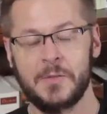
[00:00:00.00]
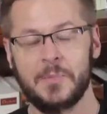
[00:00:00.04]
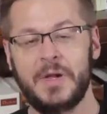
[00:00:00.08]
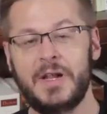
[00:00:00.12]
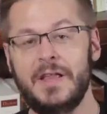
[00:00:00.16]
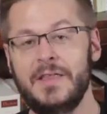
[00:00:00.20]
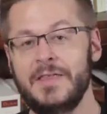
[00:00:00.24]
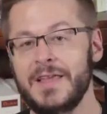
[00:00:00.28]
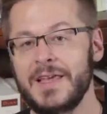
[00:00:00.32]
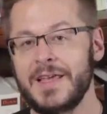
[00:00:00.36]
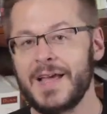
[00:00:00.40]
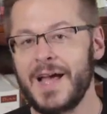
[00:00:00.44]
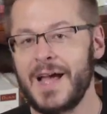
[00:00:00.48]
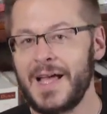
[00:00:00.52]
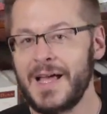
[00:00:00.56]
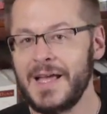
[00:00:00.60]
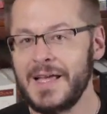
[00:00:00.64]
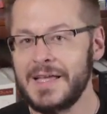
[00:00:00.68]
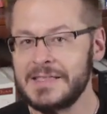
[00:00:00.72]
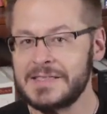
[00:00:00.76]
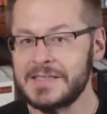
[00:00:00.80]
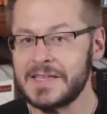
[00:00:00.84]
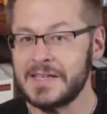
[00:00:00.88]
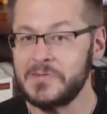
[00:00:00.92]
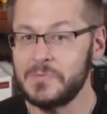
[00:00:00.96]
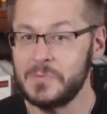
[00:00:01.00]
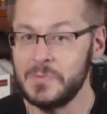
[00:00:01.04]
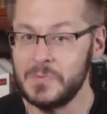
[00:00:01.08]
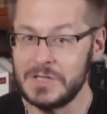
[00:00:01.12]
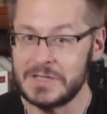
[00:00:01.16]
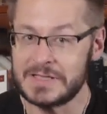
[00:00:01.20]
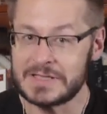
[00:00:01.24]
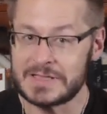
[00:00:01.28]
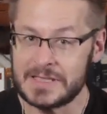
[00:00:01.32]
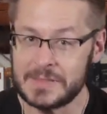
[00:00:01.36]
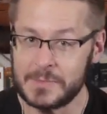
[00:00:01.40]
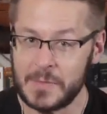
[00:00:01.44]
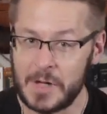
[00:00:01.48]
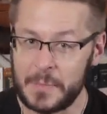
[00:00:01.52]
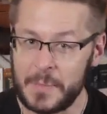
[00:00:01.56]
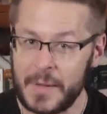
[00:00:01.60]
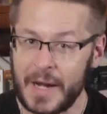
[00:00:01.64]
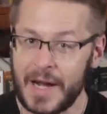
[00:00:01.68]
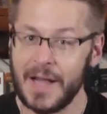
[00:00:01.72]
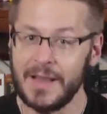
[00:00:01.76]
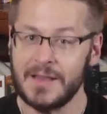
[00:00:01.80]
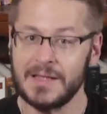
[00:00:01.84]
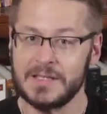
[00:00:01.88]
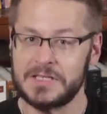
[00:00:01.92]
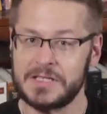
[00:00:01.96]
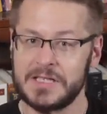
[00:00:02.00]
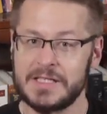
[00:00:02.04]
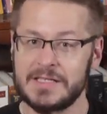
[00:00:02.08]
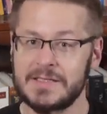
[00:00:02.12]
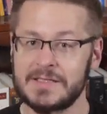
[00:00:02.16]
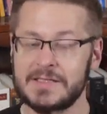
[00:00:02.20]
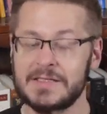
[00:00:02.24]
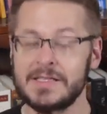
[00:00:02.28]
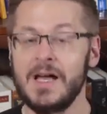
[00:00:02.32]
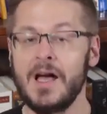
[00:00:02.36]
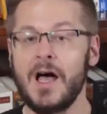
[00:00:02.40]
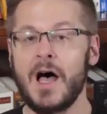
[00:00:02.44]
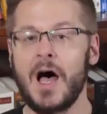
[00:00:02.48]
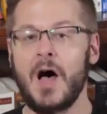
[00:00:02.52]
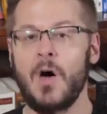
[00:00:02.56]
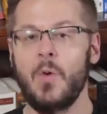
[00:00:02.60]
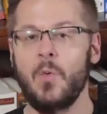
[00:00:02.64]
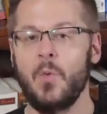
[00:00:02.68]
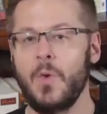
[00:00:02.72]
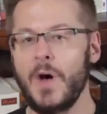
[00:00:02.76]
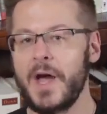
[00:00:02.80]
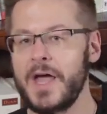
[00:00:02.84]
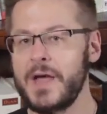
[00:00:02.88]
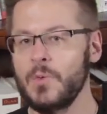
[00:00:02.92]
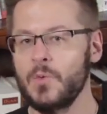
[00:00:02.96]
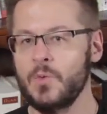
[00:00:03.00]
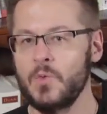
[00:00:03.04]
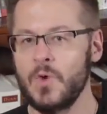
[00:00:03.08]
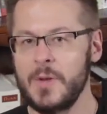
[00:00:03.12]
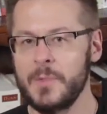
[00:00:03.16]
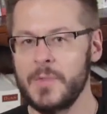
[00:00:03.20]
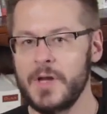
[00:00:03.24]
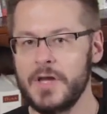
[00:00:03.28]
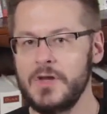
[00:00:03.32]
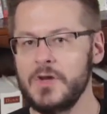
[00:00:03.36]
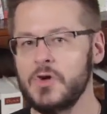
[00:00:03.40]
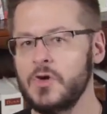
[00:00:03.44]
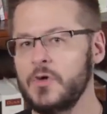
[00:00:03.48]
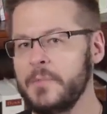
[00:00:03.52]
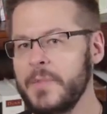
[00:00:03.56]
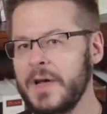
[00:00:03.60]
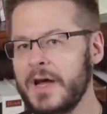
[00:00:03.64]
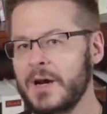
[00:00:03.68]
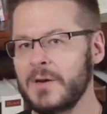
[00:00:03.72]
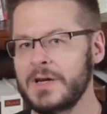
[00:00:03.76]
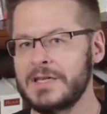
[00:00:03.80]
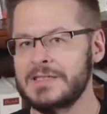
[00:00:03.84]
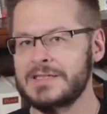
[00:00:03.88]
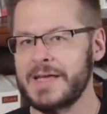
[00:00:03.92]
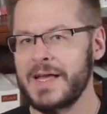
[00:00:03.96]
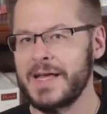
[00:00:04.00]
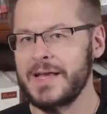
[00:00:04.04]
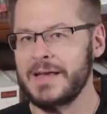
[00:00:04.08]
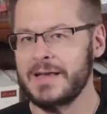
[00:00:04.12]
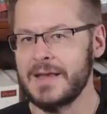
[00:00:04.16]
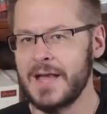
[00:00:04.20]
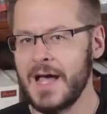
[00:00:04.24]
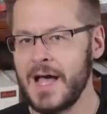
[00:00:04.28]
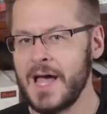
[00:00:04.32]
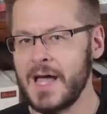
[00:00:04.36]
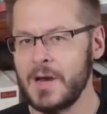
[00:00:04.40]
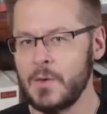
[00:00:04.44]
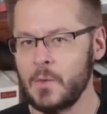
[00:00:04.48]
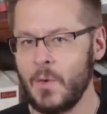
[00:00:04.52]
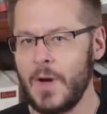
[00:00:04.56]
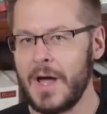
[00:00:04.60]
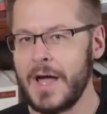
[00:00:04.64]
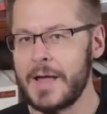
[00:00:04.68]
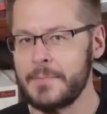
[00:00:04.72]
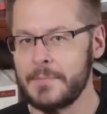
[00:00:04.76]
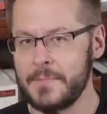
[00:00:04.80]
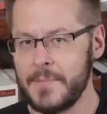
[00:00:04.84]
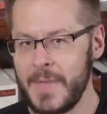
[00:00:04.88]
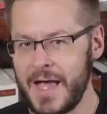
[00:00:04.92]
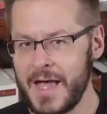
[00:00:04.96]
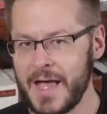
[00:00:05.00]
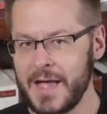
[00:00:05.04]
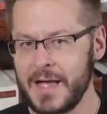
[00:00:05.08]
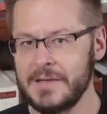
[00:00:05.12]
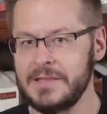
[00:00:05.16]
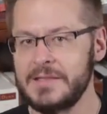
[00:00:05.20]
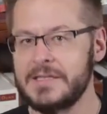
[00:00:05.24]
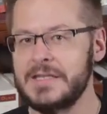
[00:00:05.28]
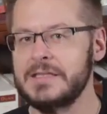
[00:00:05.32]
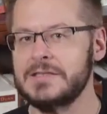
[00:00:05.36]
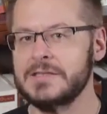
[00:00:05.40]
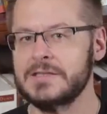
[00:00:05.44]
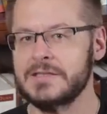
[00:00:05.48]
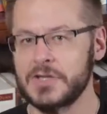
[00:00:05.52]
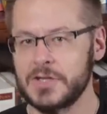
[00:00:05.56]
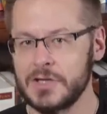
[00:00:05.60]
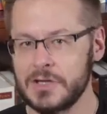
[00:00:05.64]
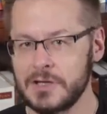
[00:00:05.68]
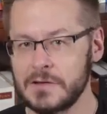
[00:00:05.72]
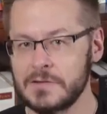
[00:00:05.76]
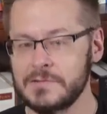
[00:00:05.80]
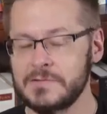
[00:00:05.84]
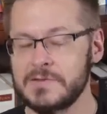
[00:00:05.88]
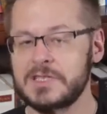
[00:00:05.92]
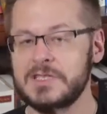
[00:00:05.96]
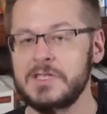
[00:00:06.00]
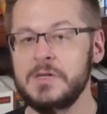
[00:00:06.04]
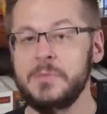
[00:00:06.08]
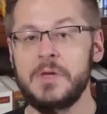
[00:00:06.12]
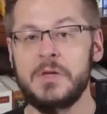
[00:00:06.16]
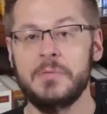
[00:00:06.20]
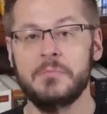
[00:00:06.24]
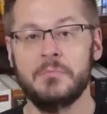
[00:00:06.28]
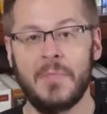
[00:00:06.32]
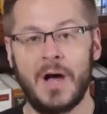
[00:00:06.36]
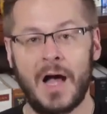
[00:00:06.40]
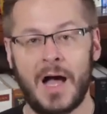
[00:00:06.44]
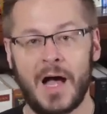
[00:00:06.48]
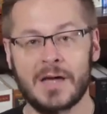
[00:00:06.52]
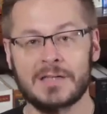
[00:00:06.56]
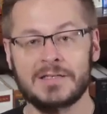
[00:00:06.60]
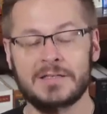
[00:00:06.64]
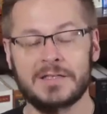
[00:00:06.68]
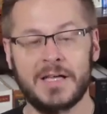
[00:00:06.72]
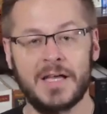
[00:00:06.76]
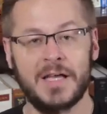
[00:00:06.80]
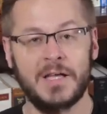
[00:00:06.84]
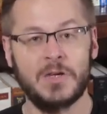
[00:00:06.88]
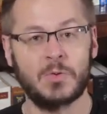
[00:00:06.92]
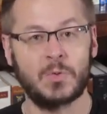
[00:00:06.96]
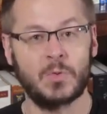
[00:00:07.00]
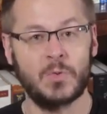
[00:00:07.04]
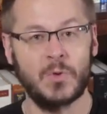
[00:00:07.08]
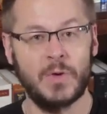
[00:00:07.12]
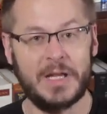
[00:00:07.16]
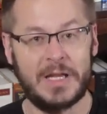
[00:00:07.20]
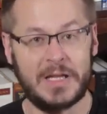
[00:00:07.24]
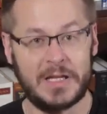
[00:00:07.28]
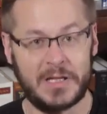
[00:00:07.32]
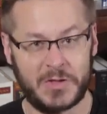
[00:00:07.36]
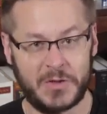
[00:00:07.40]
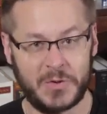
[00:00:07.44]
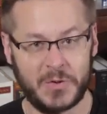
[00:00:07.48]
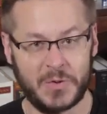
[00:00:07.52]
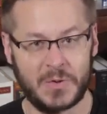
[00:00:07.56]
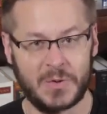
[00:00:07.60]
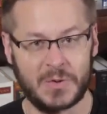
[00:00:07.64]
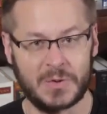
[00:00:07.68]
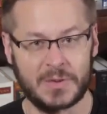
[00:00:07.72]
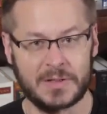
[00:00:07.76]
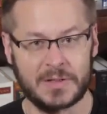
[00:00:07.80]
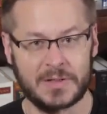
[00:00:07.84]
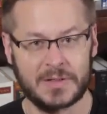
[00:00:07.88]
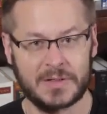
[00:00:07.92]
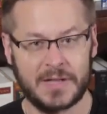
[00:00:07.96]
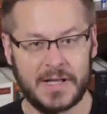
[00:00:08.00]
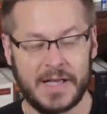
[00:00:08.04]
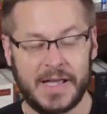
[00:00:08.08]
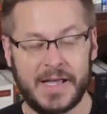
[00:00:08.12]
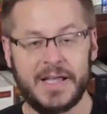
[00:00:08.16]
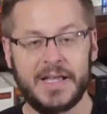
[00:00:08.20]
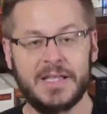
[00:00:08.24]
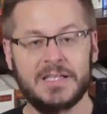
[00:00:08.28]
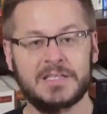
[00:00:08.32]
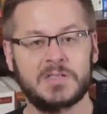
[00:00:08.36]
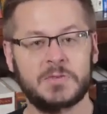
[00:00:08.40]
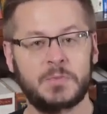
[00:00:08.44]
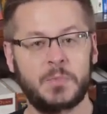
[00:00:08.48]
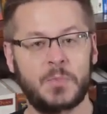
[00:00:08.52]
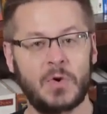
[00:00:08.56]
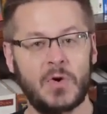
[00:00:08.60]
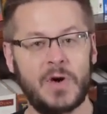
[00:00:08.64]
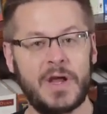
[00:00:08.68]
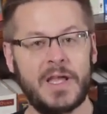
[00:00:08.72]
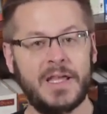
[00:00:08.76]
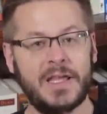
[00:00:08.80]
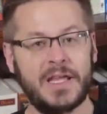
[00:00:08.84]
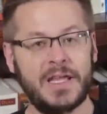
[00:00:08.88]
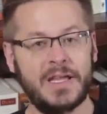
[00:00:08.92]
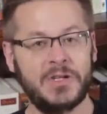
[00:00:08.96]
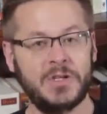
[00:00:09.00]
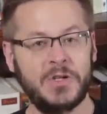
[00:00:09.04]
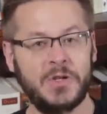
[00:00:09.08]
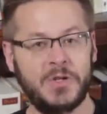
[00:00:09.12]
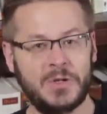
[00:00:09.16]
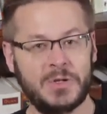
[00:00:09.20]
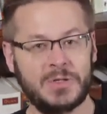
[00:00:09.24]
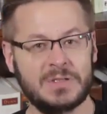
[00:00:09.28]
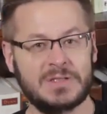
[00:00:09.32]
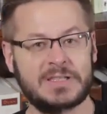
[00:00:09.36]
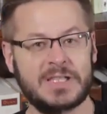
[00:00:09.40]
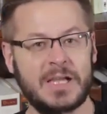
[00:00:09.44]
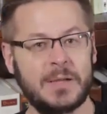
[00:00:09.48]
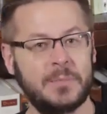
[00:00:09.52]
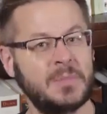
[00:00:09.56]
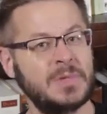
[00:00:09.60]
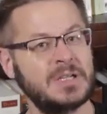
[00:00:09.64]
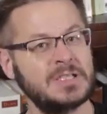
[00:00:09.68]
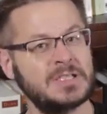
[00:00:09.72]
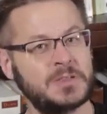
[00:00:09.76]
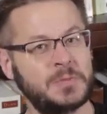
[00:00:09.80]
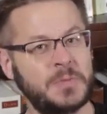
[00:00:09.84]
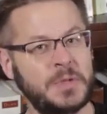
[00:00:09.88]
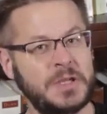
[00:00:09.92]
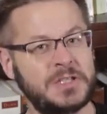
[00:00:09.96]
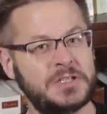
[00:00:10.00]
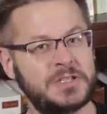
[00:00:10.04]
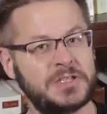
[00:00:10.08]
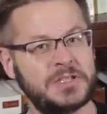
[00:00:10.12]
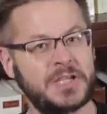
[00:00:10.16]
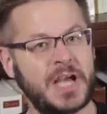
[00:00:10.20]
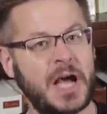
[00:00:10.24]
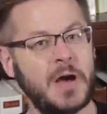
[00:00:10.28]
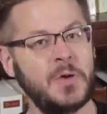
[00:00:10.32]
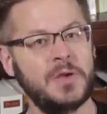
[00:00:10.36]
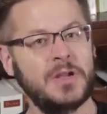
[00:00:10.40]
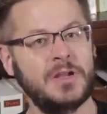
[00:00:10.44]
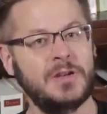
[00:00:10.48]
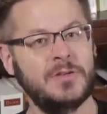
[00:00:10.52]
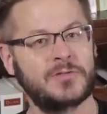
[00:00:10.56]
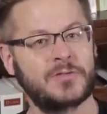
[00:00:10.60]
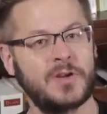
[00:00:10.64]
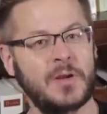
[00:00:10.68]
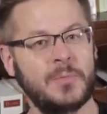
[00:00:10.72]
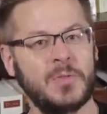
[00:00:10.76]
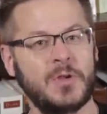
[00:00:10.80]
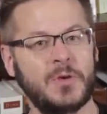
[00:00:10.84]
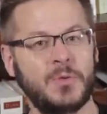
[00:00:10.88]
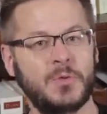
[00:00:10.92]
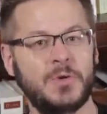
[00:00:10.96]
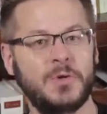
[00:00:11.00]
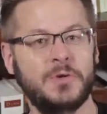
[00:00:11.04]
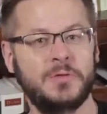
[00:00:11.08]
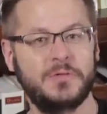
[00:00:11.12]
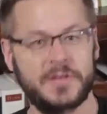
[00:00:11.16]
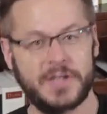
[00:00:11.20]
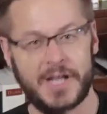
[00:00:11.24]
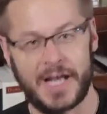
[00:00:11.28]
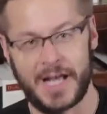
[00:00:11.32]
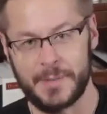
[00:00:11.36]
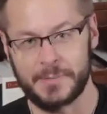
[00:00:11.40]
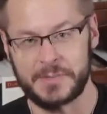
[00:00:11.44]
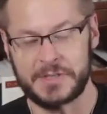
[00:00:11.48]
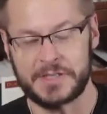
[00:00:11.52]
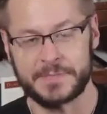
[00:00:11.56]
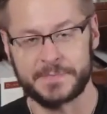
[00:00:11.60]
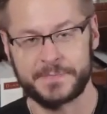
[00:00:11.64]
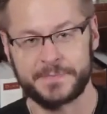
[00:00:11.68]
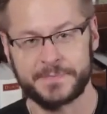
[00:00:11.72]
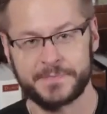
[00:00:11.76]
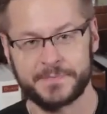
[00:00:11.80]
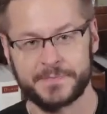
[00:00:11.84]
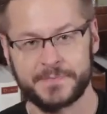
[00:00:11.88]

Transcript: But in the eyes of Muslim apologists, a white woman who marries a non white man deserves to be mocked and ridiculed. It's breaking news that must be shouted from the rooftops.